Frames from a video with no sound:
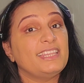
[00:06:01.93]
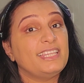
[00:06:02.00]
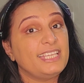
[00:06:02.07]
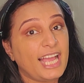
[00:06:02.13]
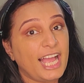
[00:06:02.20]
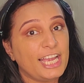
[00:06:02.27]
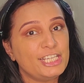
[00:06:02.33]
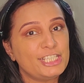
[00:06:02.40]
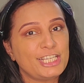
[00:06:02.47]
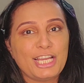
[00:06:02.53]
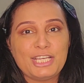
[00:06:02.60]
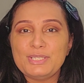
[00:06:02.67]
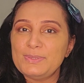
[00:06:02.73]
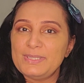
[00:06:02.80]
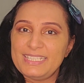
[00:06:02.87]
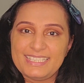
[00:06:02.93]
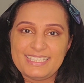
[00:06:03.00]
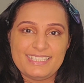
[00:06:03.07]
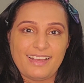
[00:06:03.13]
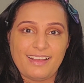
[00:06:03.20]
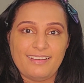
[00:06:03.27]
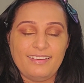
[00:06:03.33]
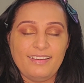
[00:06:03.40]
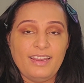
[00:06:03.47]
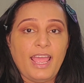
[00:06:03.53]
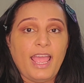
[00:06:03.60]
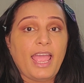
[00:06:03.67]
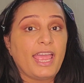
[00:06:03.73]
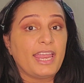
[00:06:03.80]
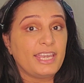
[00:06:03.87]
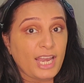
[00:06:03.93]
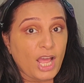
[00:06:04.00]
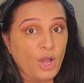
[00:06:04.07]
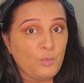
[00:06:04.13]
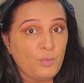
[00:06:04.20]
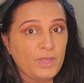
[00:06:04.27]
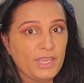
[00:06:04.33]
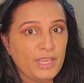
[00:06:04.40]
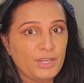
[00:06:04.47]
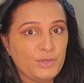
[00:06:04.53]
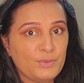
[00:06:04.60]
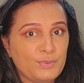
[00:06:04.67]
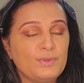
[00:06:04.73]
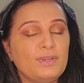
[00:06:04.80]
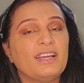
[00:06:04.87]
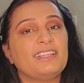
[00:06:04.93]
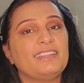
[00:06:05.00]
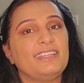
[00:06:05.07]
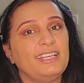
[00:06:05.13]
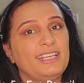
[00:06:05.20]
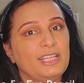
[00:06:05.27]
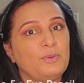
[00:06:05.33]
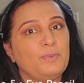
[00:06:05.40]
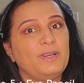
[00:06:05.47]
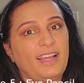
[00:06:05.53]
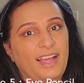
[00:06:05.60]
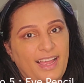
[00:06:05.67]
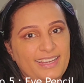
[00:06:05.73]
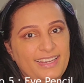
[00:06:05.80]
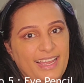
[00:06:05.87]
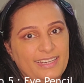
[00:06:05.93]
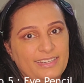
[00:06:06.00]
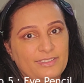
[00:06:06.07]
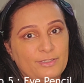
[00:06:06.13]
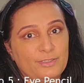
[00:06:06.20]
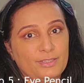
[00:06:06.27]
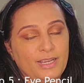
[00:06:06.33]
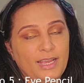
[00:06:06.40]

The eyeshadow is done, and now we can do the liquid eyeliner.